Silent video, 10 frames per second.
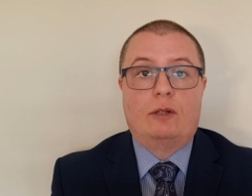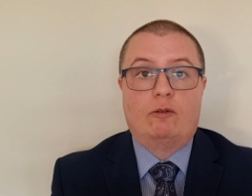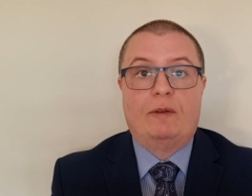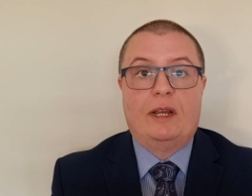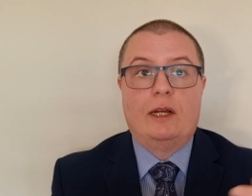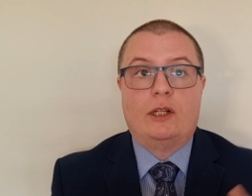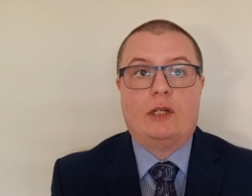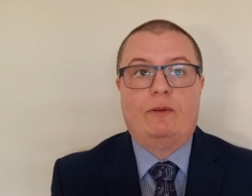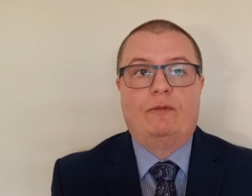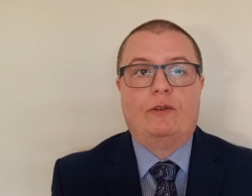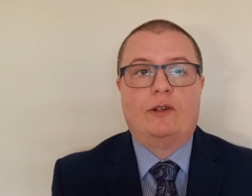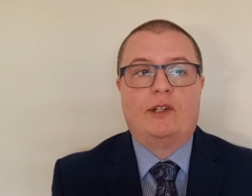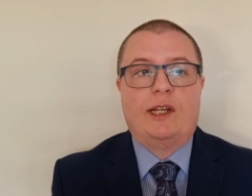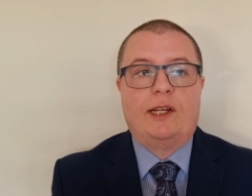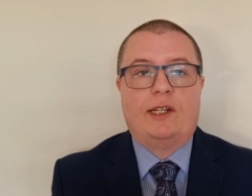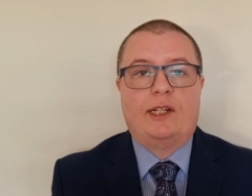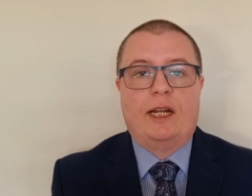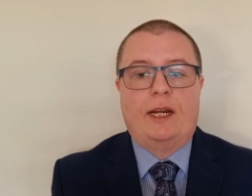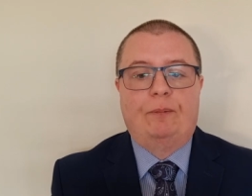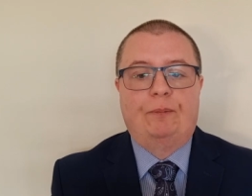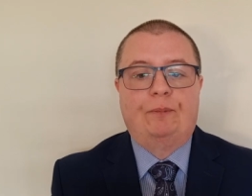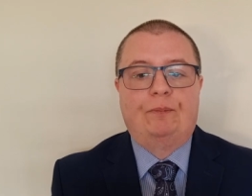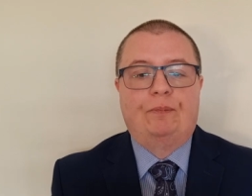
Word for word: That's where we get to in verse 16